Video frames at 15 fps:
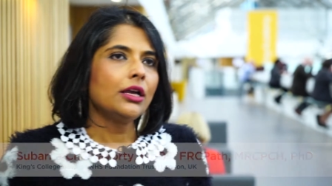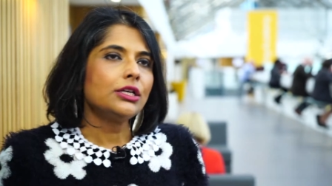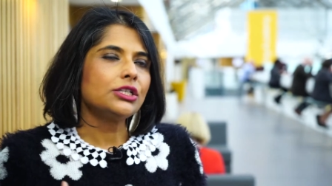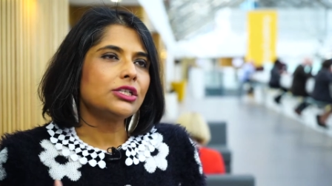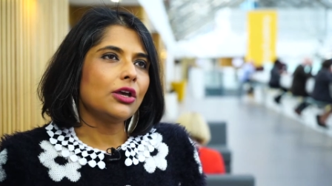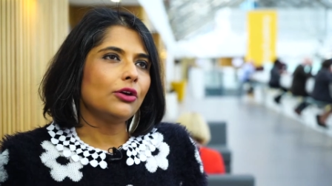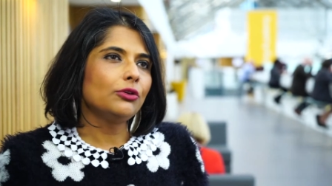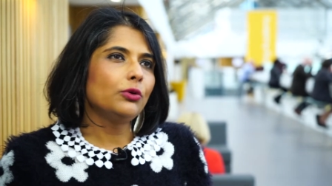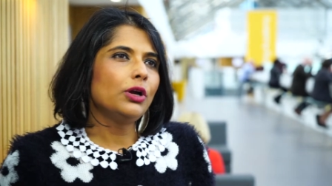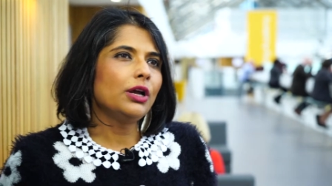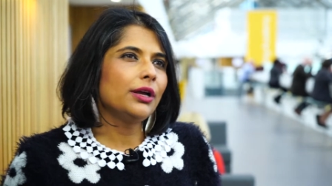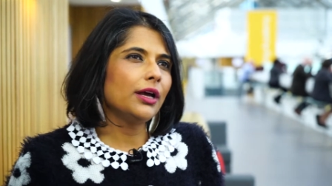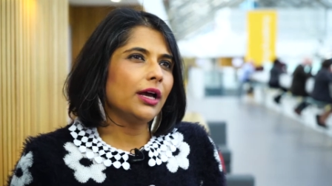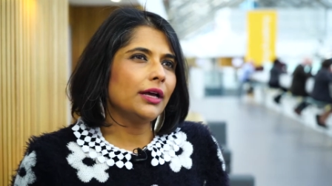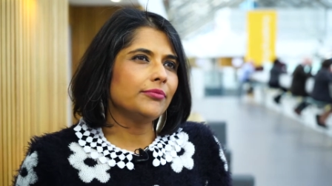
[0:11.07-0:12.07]
So,
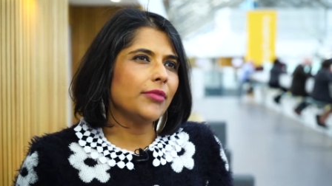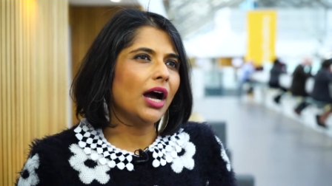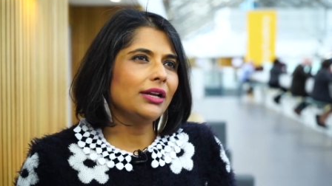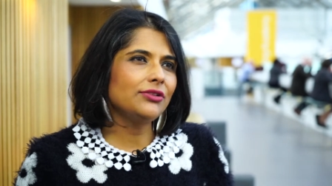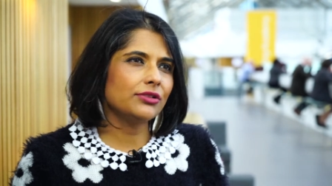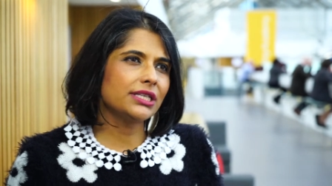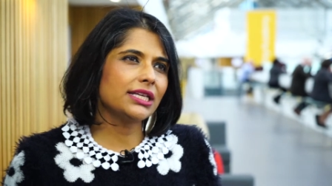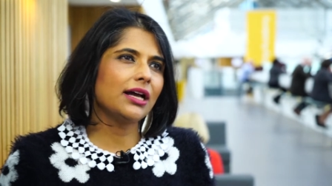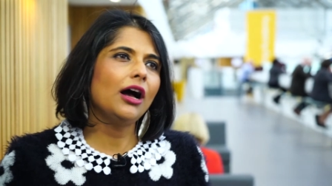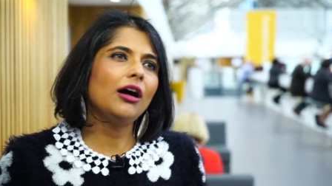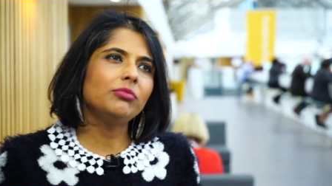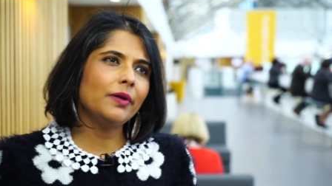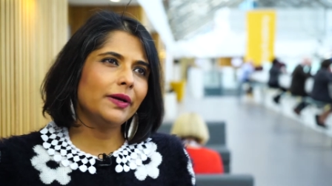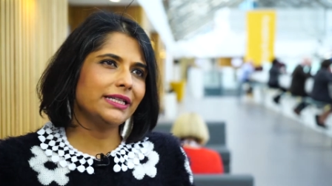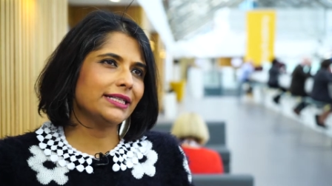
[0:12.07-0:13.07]
um,
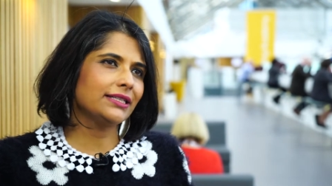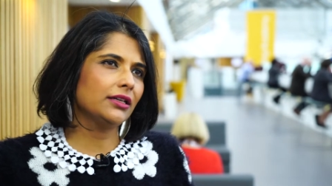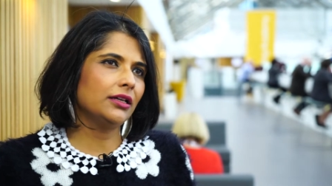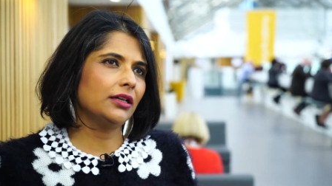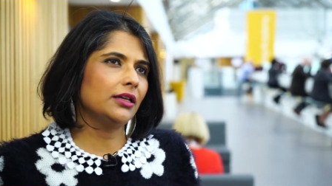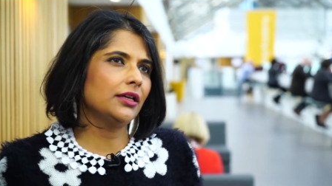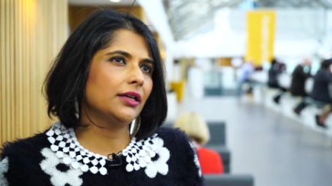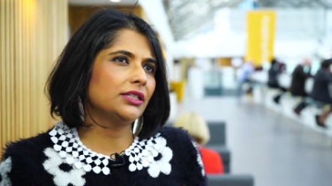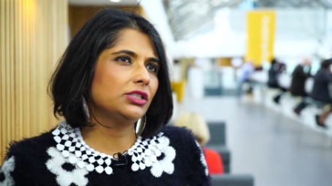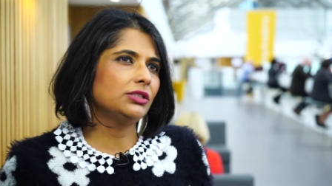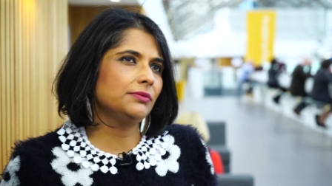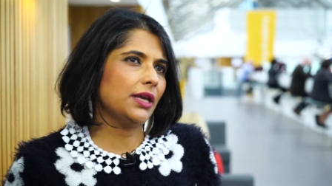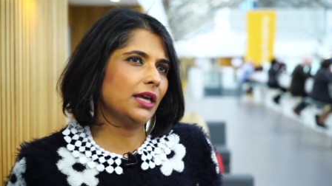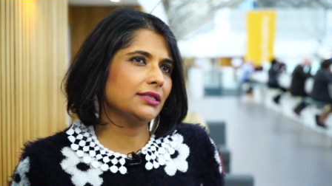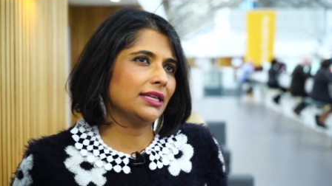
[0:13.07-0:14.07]
hydroxycarbamide is, a,
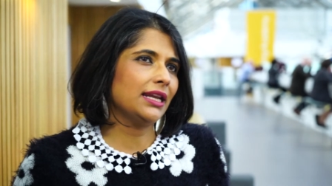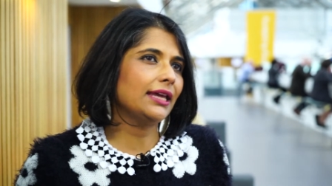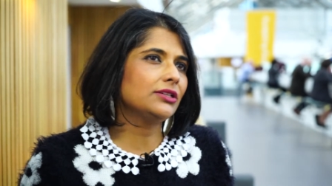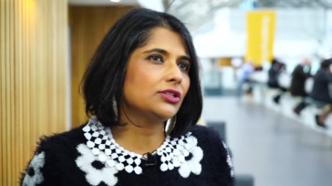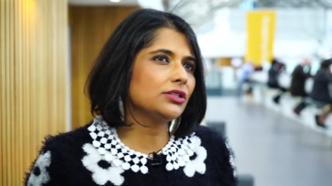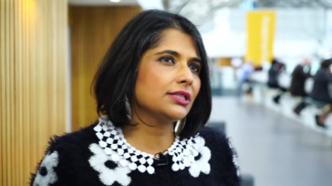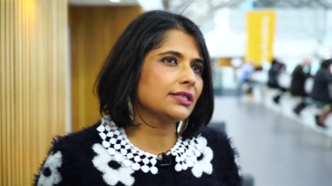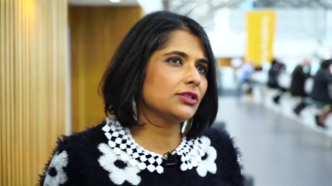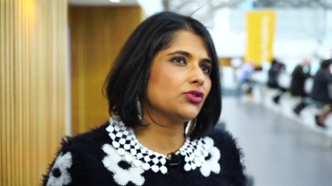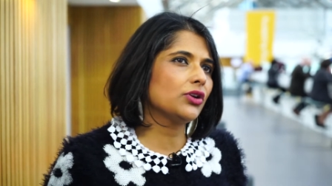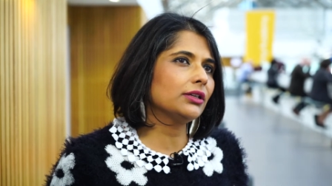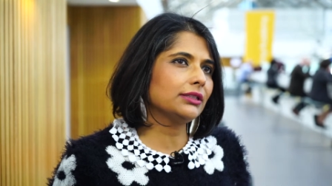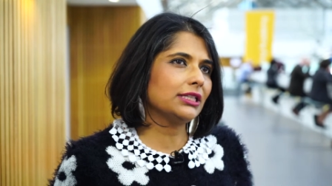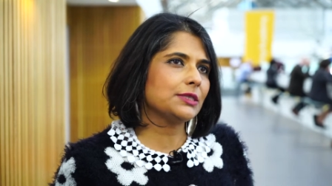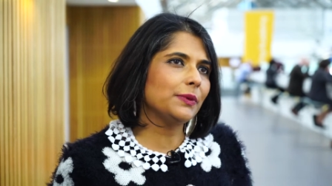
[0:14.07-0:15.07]
is an agent, is a
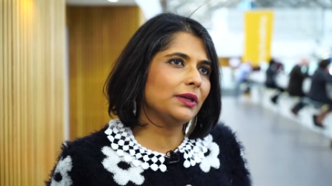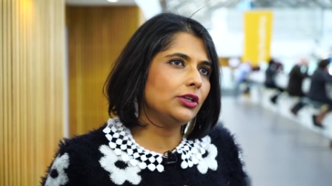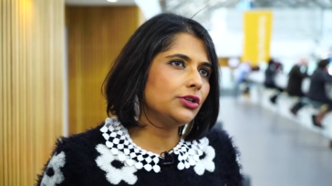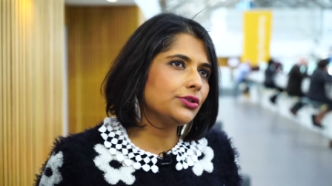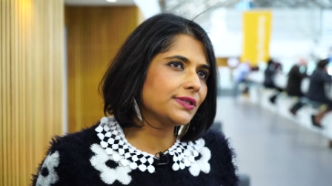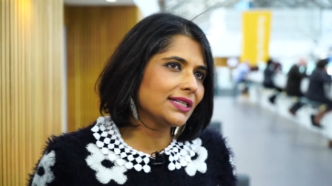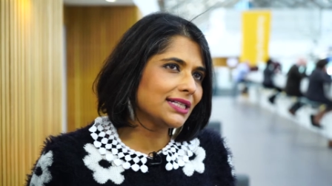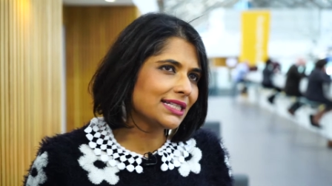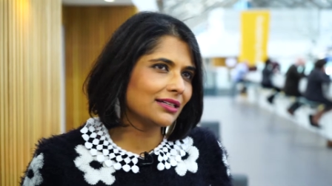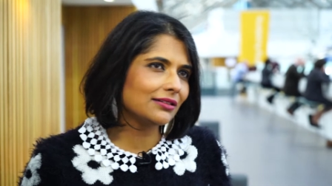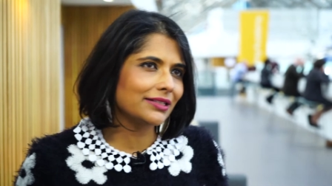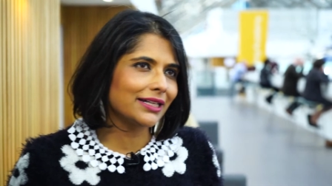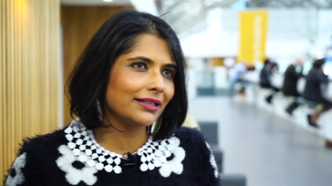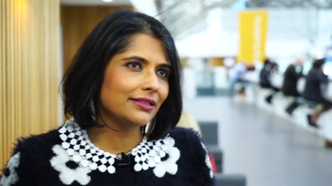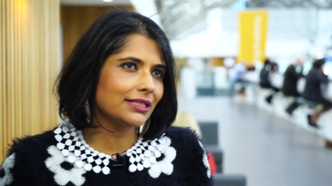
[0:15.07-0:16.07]
drug that's been used in
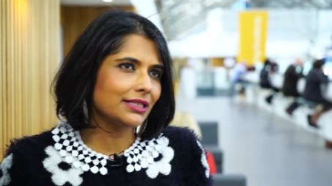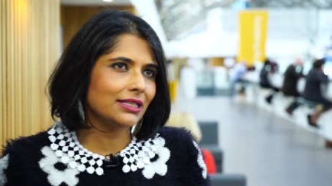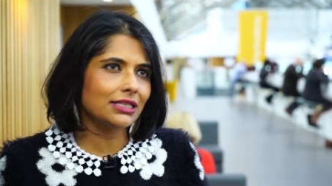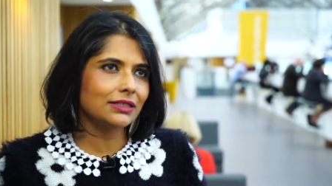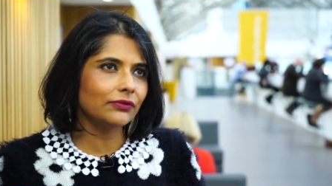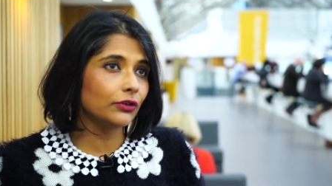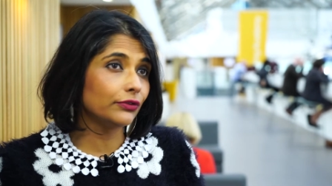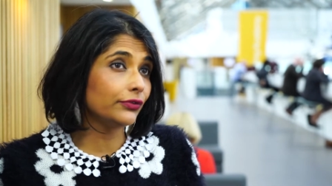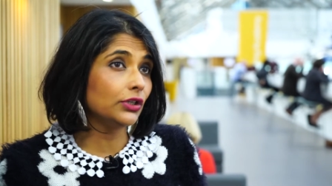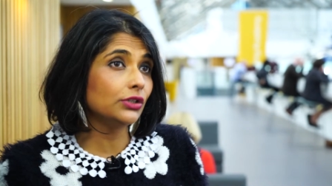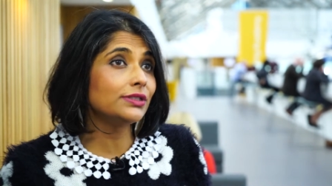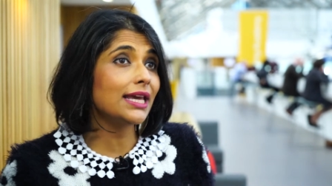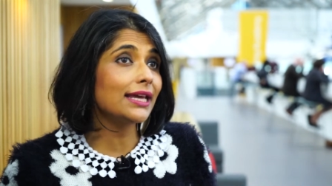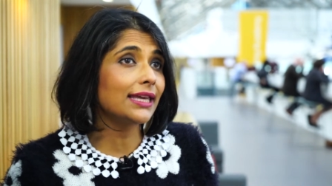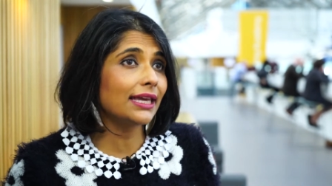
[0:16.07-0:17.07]
sickle cell disease for a
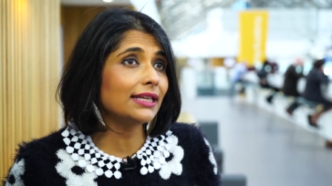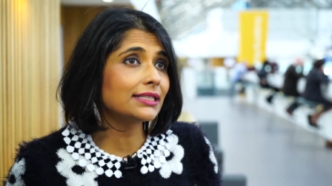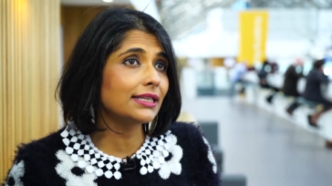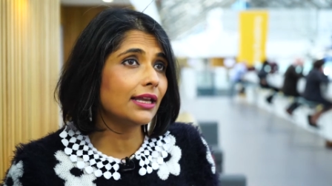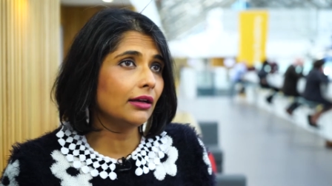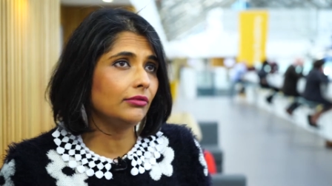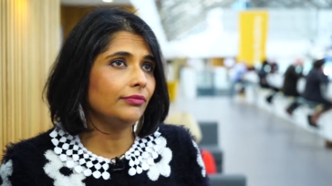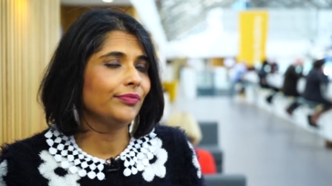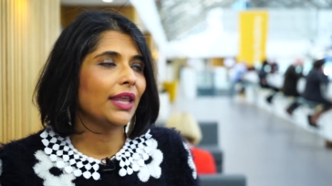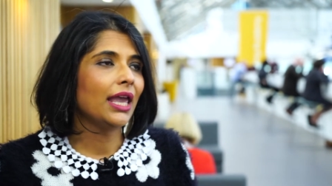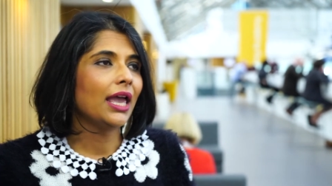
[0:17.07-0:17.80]
few decades now,